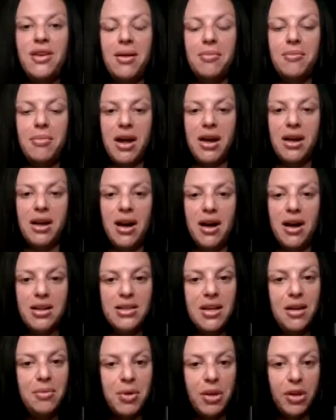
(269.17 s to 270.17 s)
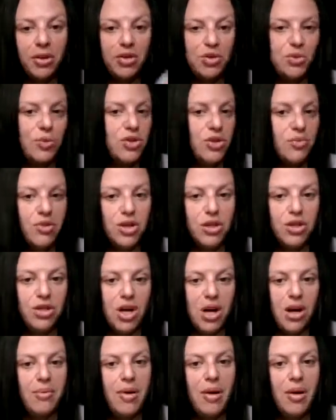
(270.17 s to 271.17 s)
and my content pillars, which I'm going to
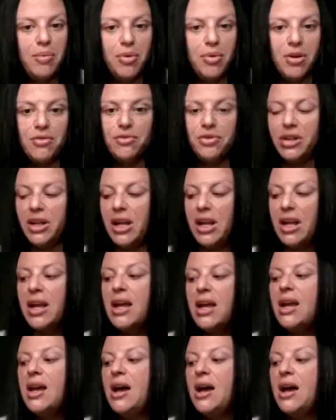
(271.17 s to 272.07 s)
talk about briefly,